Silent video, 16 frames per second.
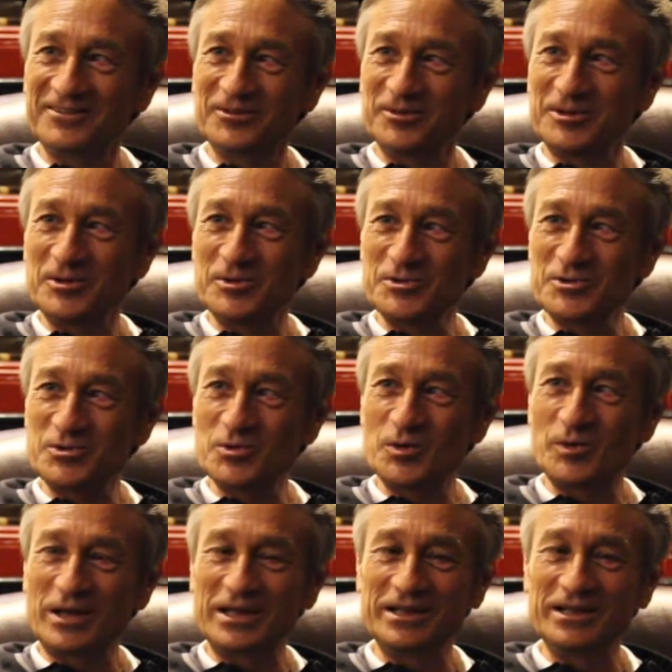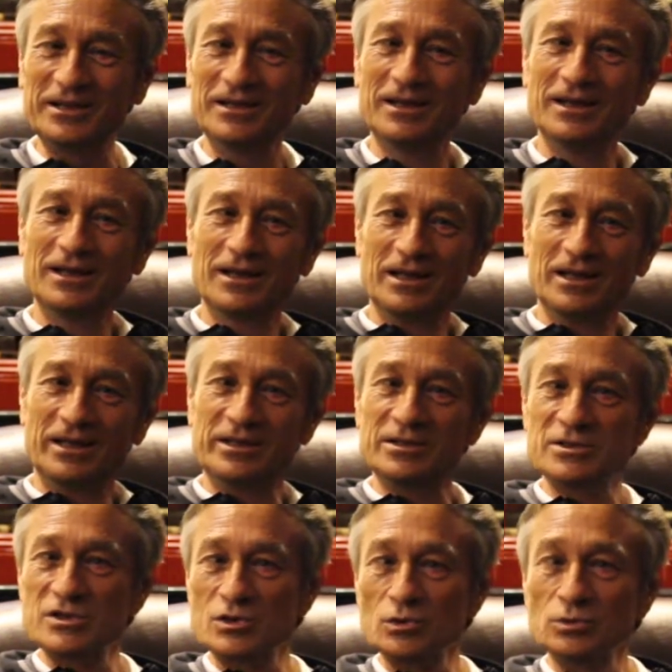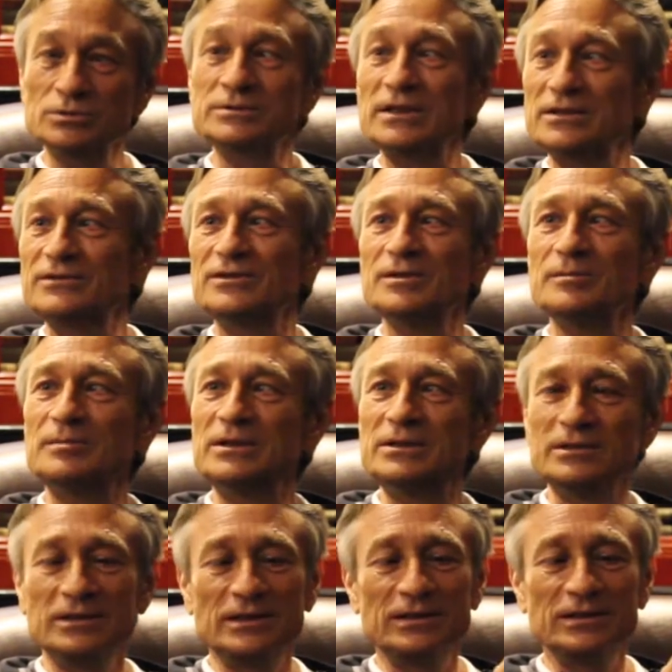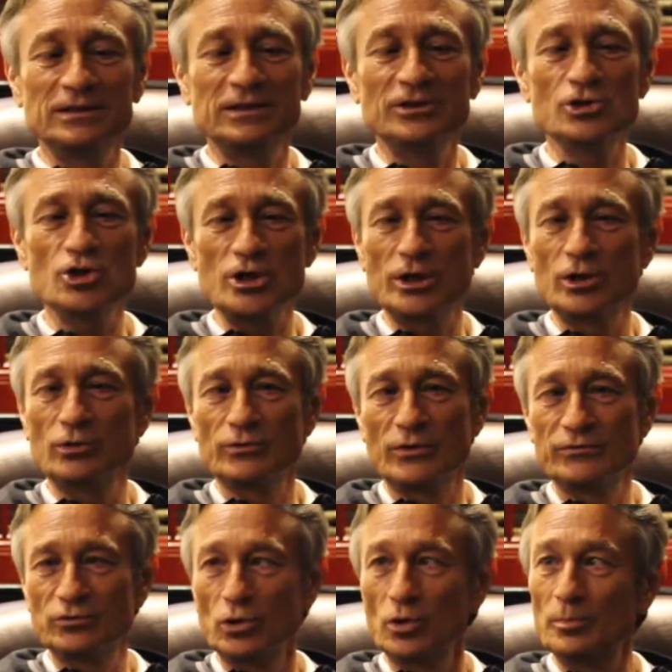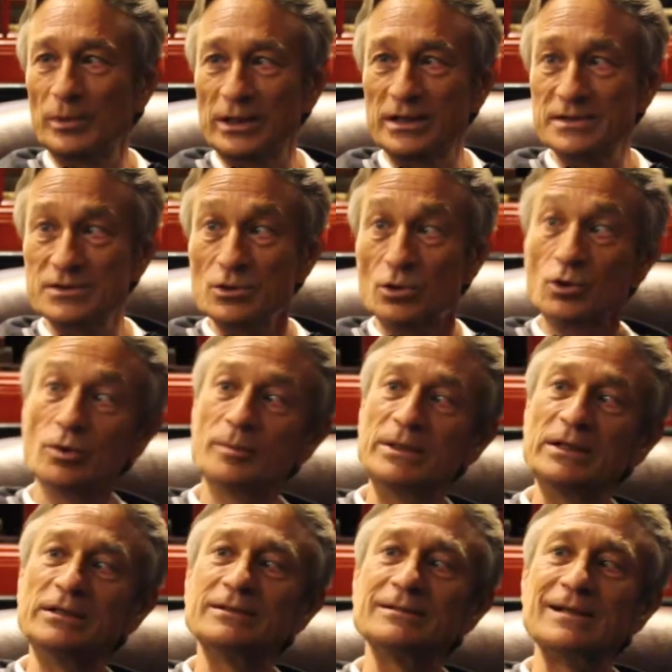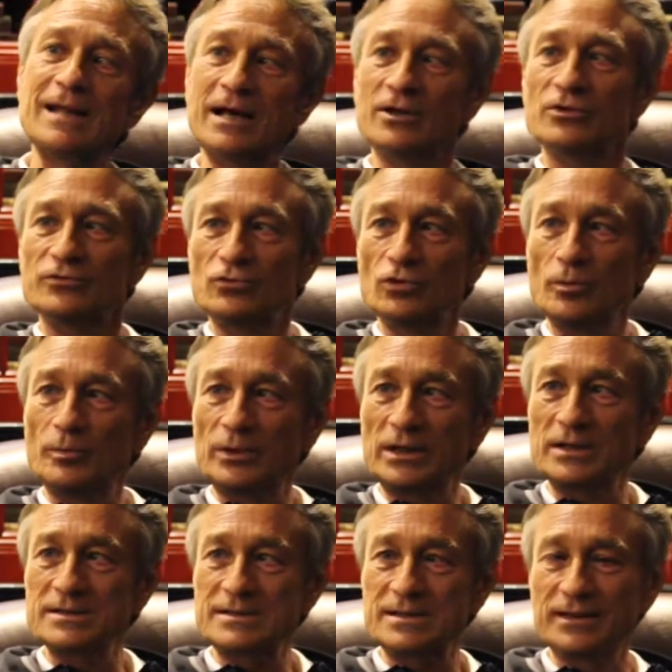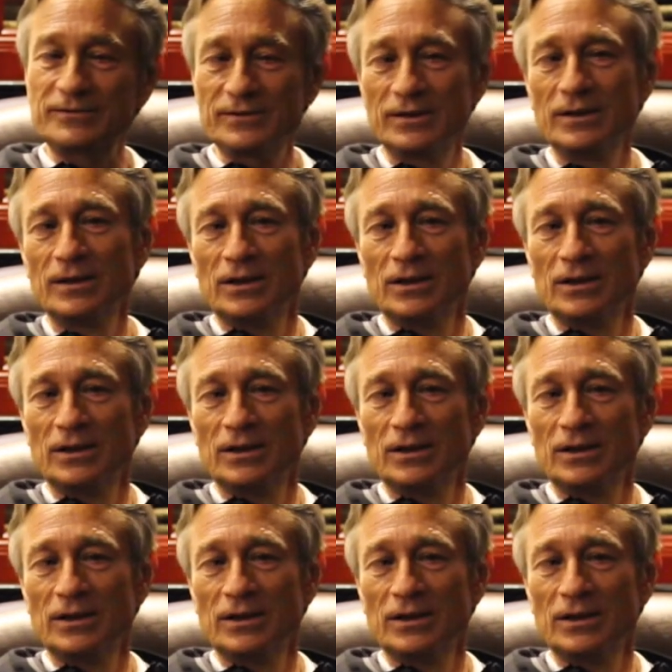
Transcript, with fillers: So he goes too quickly in a zone that he been in the, in the shadow of the opponents or been in the line of the opponents that